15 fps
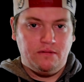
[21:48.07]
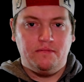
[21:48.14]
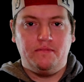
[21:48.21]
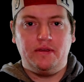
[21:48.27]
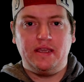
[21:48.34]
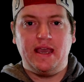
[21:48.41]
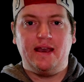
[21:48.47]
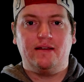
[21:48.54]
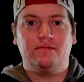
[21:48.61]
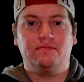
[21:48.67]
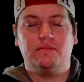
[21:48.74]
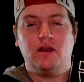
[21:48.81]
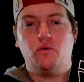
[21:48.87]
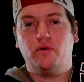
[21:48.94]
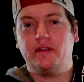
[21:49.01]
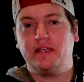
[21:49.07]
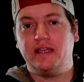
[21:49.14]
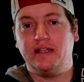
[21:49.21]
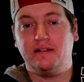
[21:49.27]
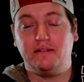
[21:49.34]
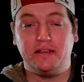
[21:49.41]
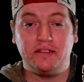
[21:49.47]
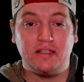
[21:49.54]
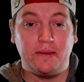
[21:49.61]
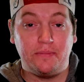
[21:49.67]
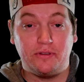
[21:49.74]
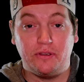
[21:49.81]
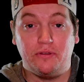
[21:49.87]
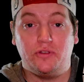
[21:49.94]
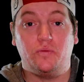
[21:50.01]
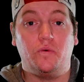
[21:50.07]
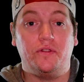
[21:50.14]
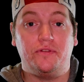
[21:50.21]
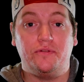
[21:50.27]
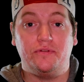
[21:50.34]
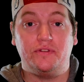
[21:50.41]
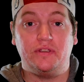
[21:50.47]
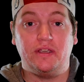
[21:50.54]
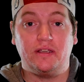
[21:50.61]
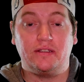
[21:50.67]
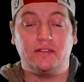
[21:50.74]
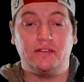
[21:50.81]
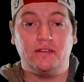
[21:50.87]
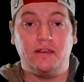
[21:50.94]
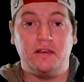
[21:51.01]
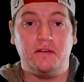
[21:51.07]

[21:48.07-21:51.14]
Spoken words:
But yeah, I want to get at least episodes 1 through 6.